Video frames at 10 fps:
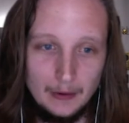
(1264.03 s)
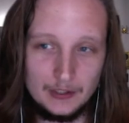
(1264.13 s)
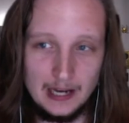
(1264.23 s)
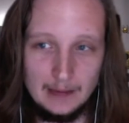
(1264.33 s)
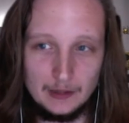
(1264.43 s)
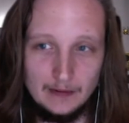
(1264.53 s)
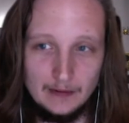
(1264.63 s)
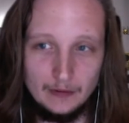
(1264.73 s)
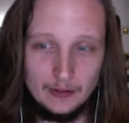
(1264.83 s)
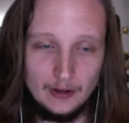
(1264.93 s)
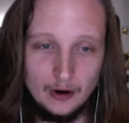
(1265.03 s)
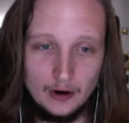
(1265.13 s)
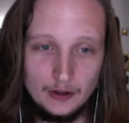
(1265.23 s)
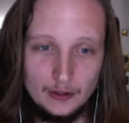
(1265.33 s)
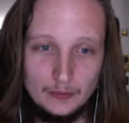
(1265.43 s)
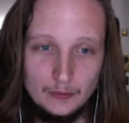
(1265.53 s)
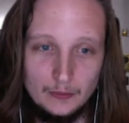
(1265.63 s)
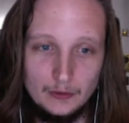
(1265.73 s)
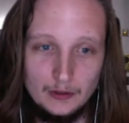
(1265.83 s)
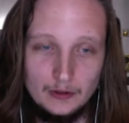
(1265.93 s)
time travel, then
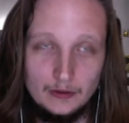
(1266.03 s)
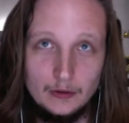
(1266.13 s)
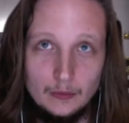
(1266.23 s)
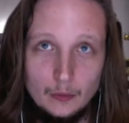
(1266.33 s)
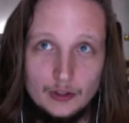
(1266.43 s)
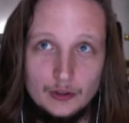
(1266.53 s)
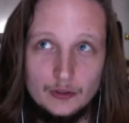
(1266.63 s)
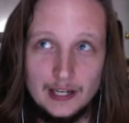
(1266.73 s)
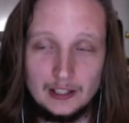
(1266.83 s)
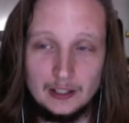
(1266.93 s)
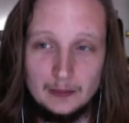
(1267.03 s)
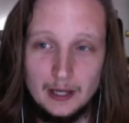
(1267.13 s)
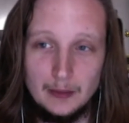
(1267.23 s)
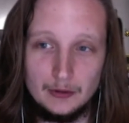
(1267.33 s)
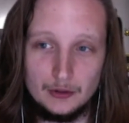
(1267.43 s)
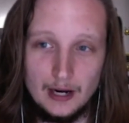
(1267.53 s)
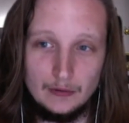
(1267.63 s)
wouldn't you technically be able to travel